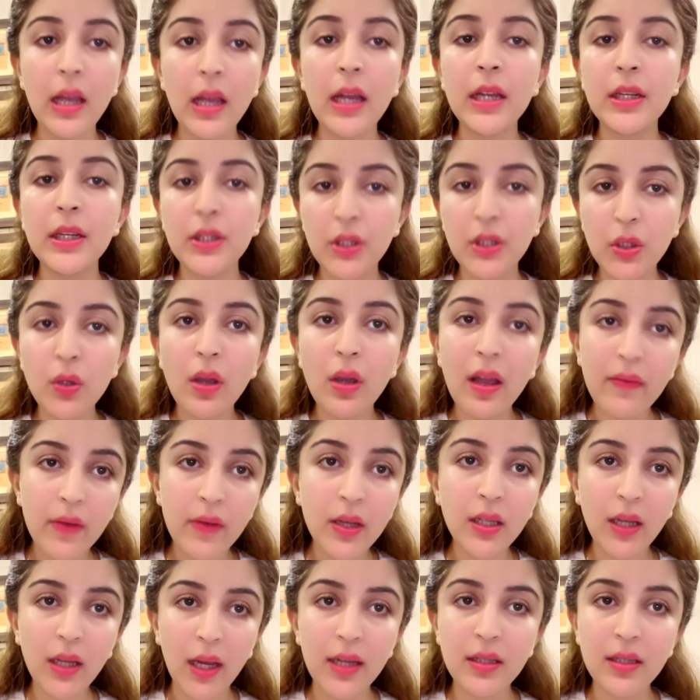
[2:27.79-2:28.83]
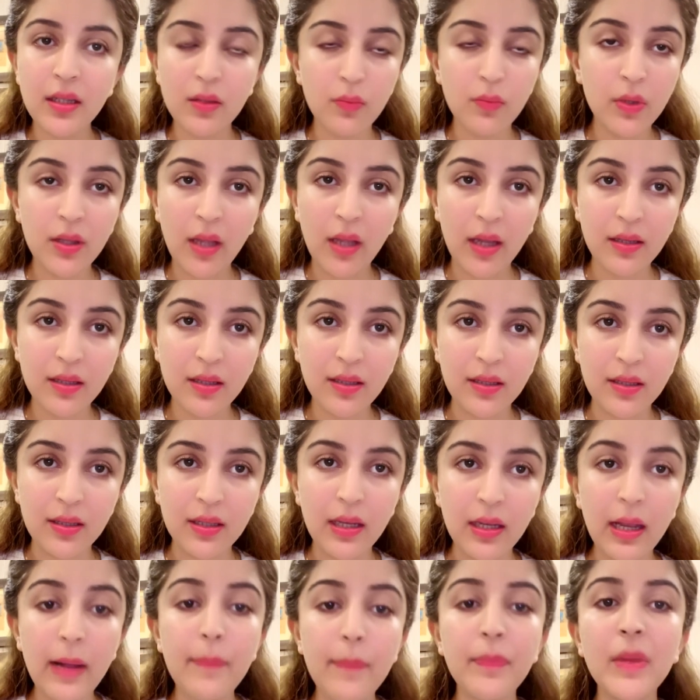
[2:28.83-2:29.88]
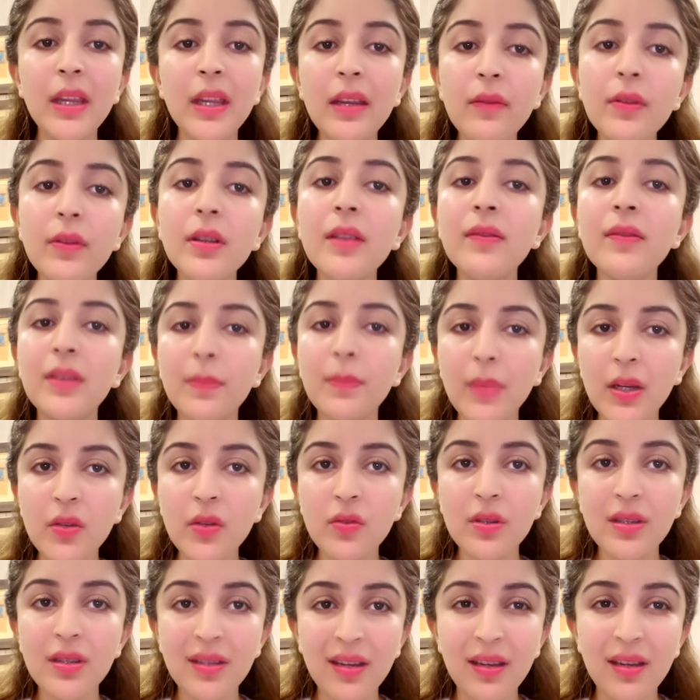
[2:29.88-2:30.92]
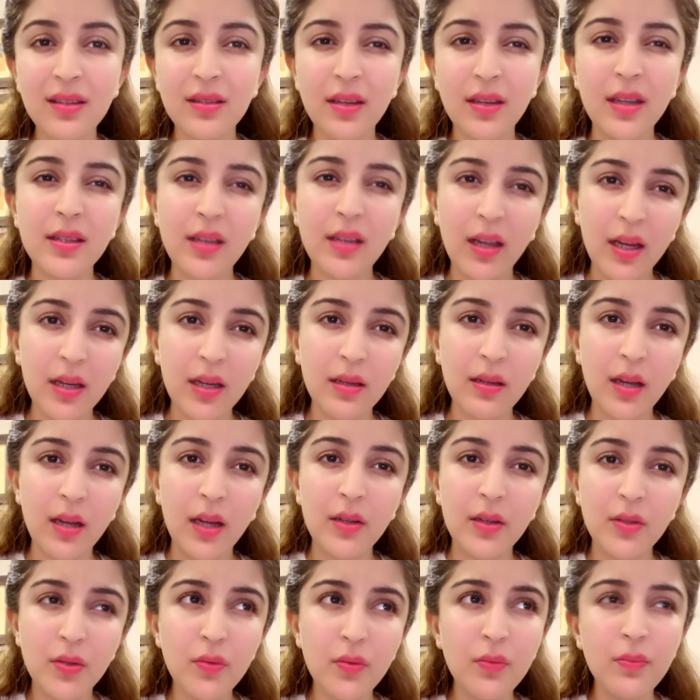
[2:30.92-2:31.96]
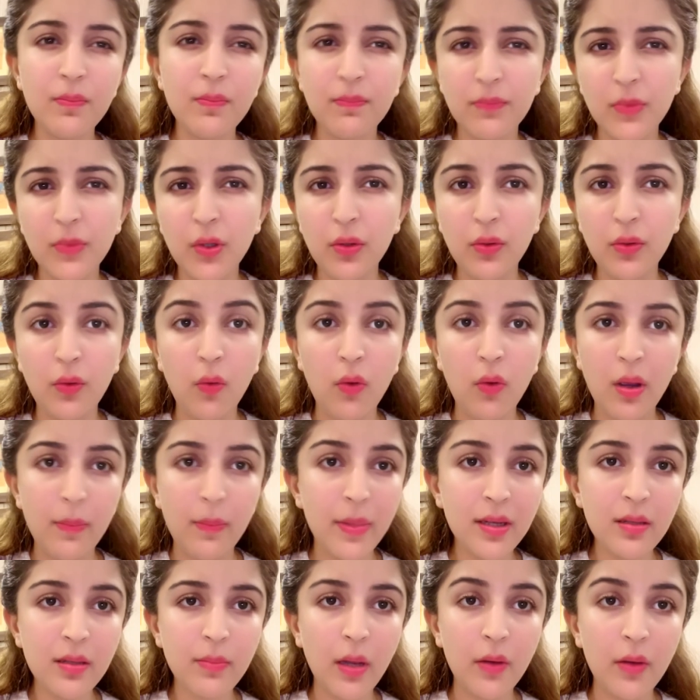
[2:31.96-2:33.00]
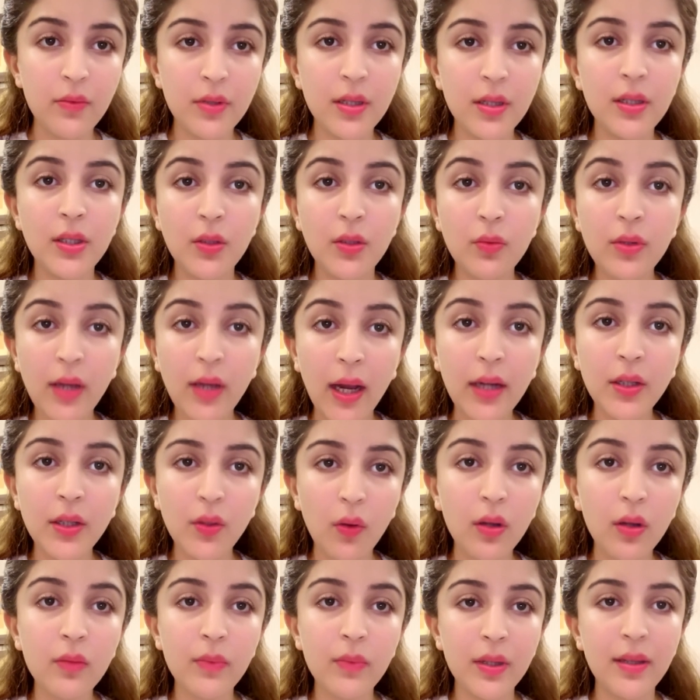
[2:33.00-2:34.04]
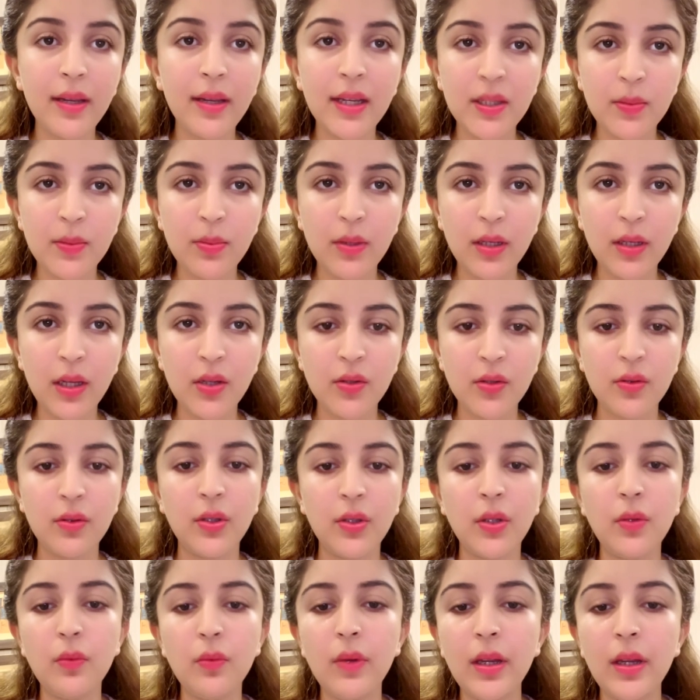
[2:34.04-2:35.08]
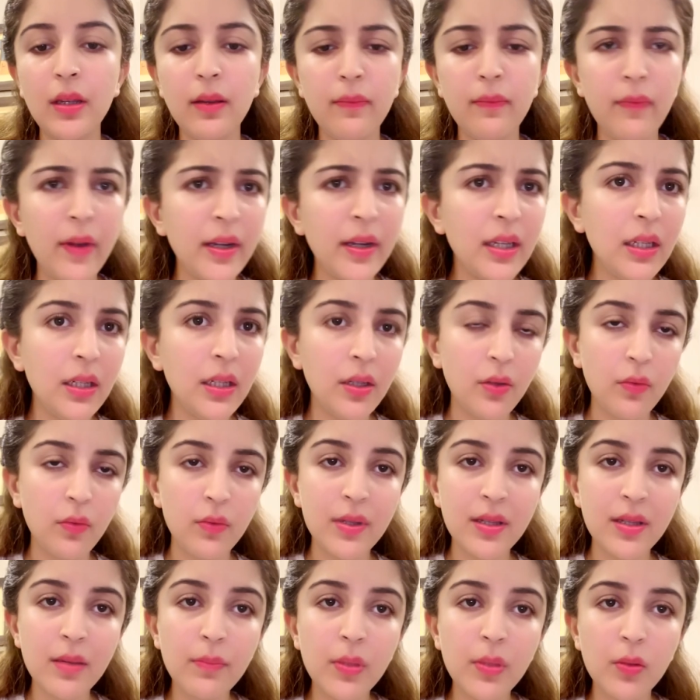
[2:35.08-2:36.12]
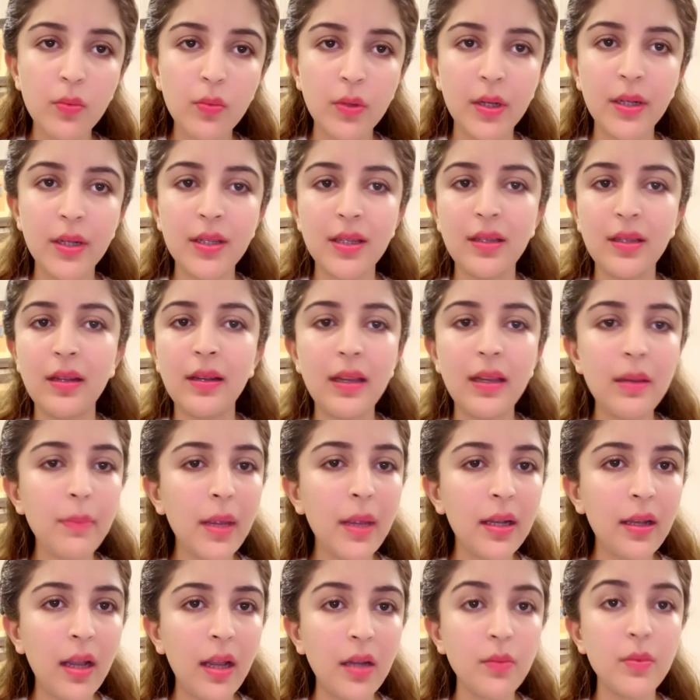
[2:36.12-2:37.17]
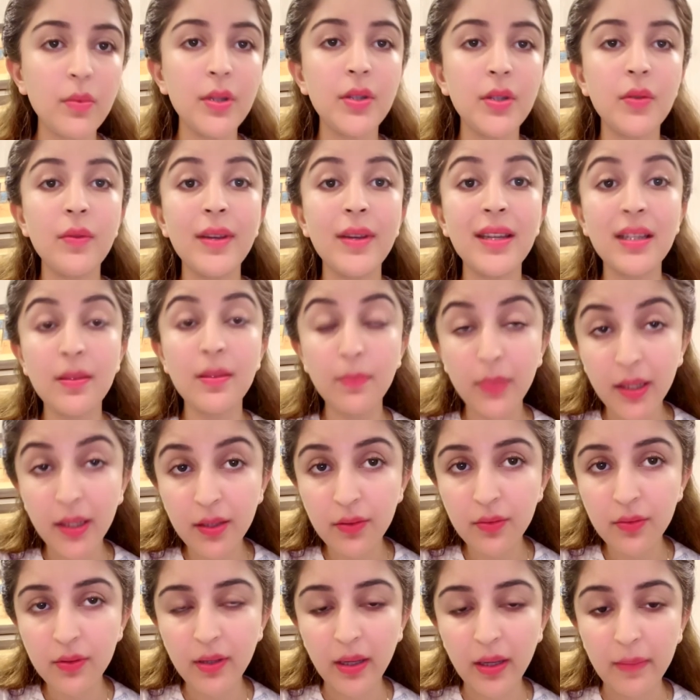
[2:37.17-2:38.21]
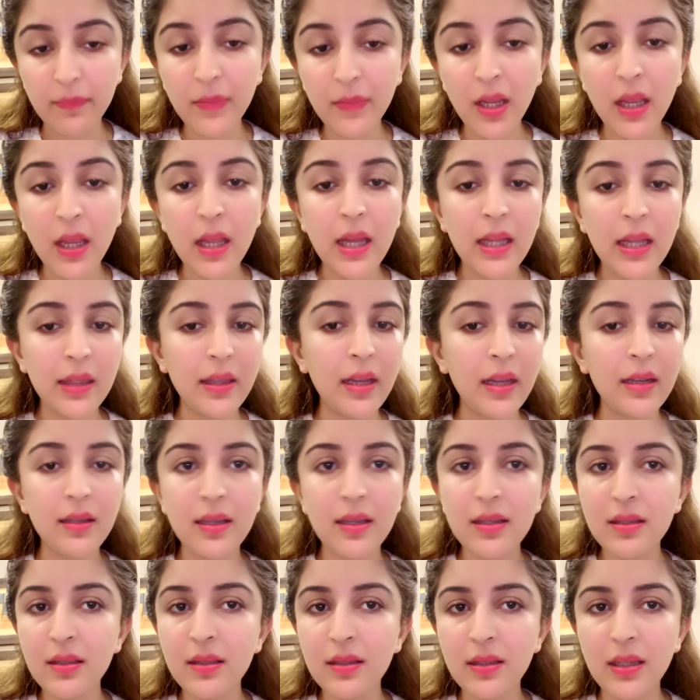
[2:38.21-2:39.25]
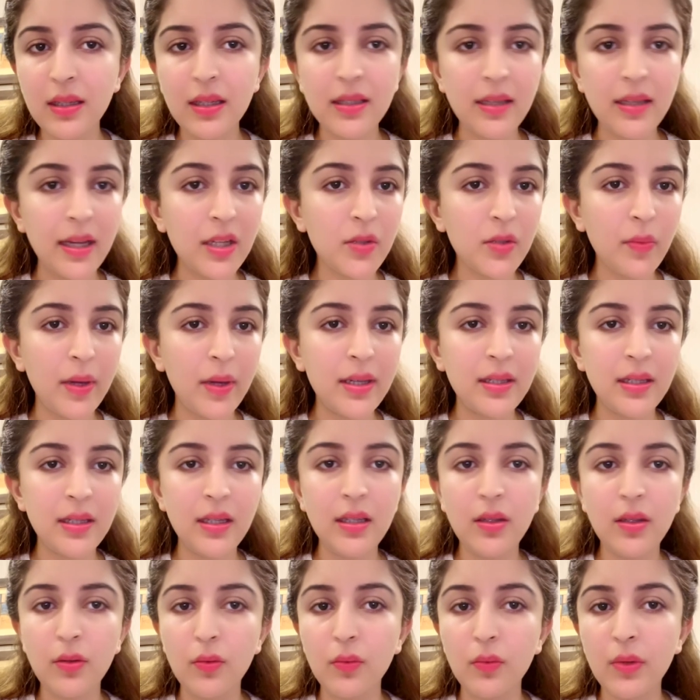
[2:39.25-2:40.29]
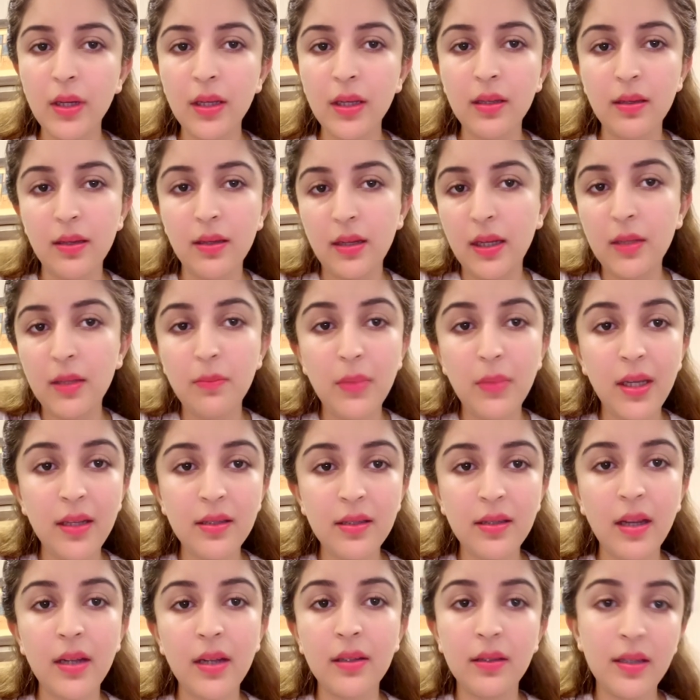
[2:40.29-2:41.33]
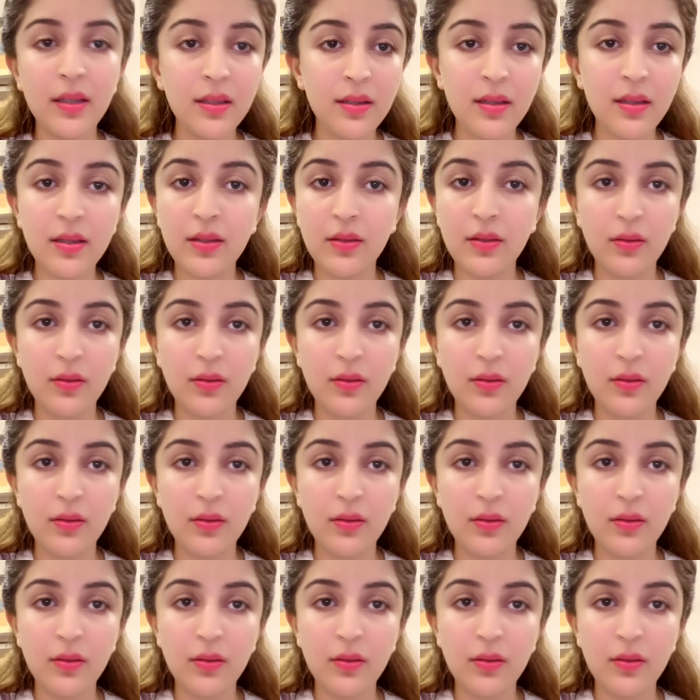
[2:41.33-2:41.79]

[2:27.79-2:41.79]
Do you have any idea what that is? Even if the patient says, yes, I do know a bit about it, you carry on with the explanation. You, in very simple words, in a layman language, you explain to them that this disease XYZ, it means that this is